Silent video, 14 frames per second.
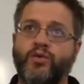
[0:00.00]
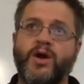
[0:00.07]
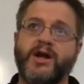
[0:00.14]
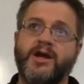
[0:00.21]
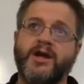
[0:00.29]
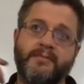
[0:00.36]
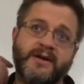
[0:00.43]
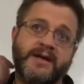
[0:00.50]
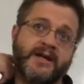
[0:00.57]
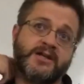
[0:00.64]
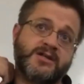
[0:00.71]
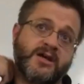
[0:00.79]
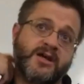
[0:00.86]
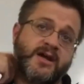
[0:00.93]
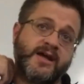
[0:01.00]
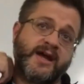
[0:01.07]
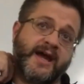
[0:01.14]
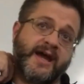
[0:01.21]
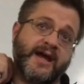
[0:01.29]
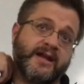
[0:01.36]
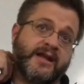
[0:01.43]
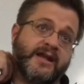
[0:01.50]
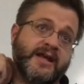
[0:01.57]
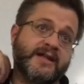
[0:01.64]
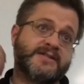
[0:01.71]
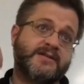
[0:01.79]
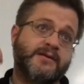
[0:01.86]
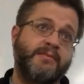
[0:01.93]
want to come in and
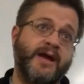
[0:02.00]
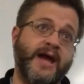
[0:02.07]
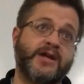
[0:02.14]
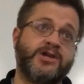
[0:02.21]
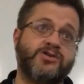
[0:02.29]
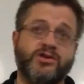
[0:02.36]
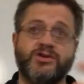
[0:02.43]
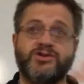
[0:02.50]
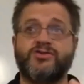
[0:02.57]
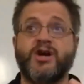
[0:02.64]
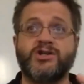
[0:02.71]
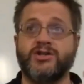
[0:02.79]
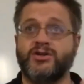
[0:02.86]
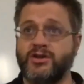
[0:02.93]
get some extra instruction,